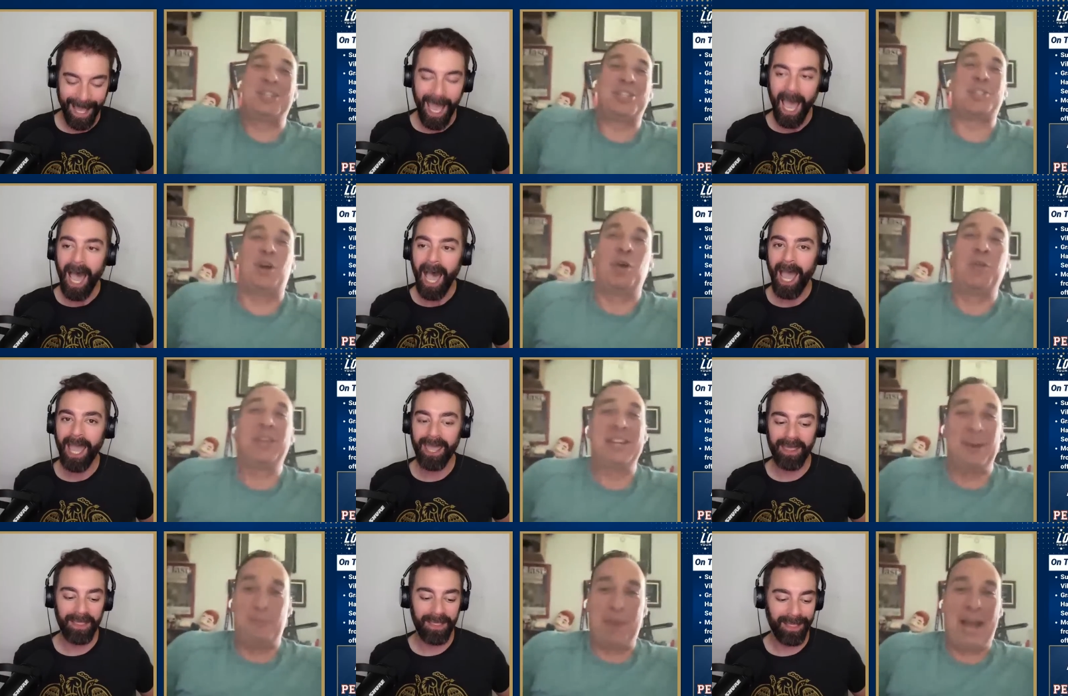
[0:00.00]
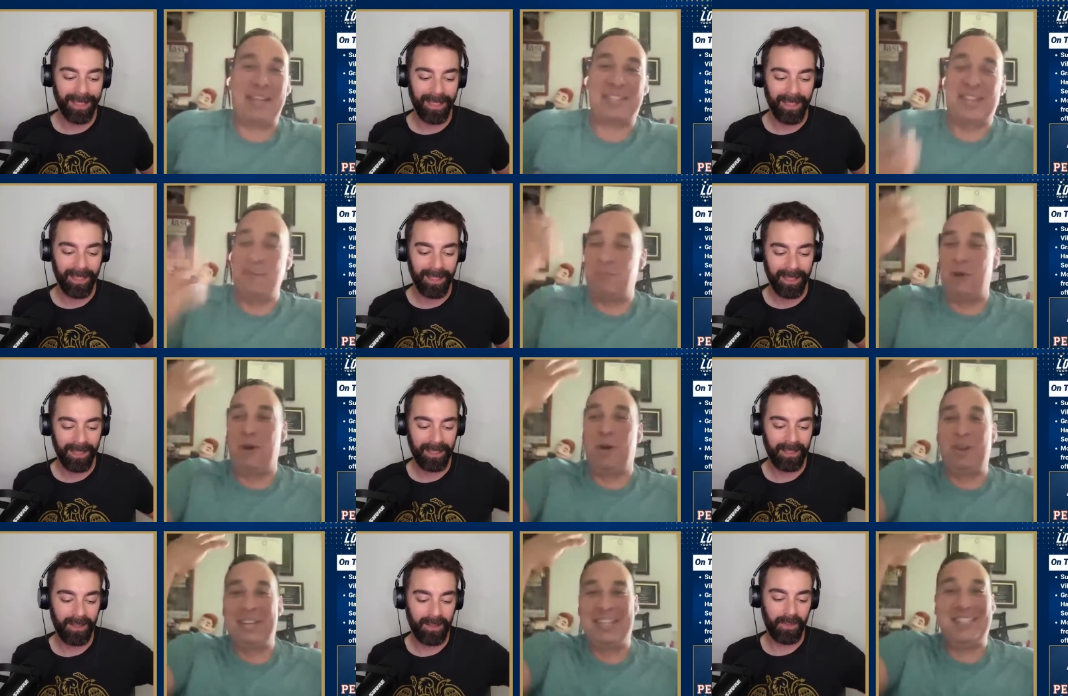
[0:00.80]
Speaker 1: just holding a
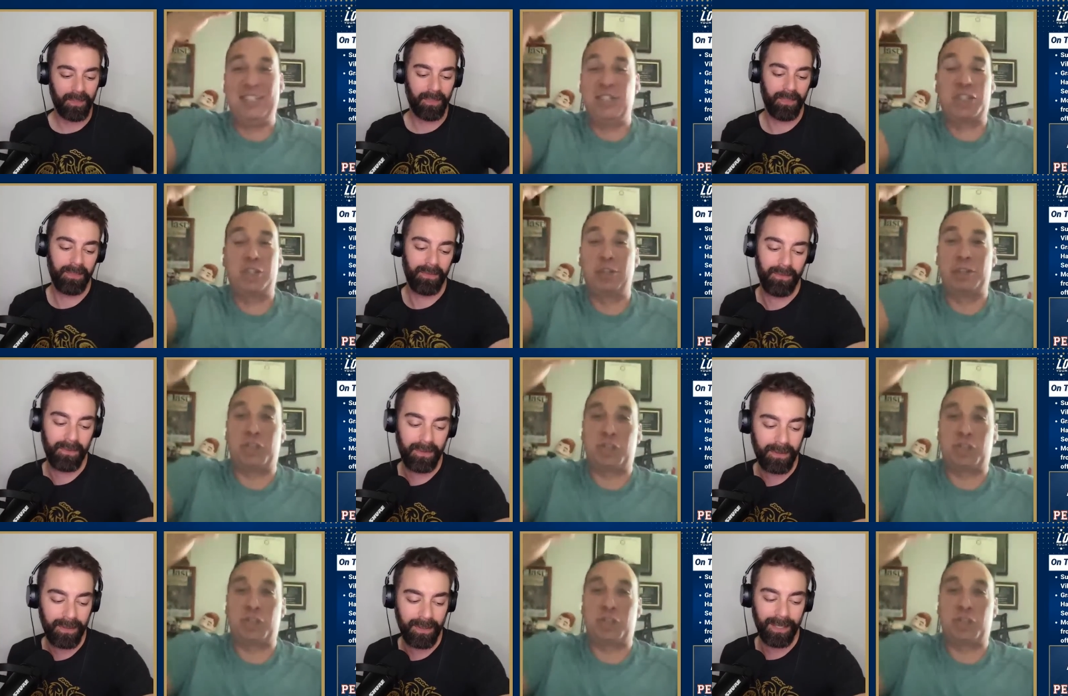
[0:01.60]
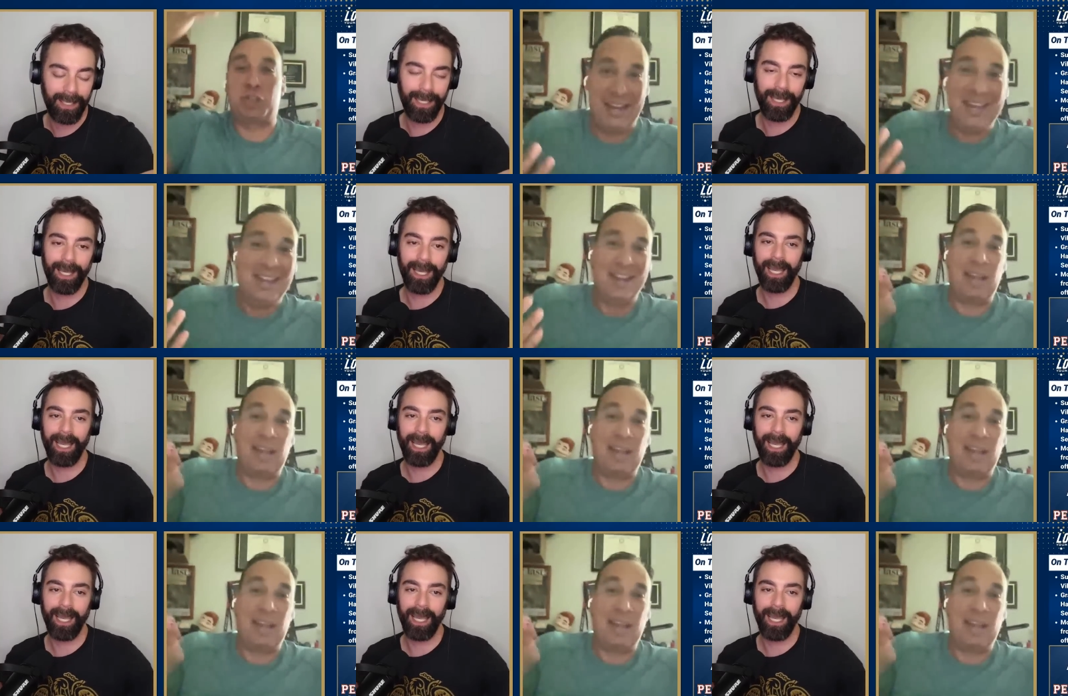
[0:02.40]
basketball and he just looks sweaty.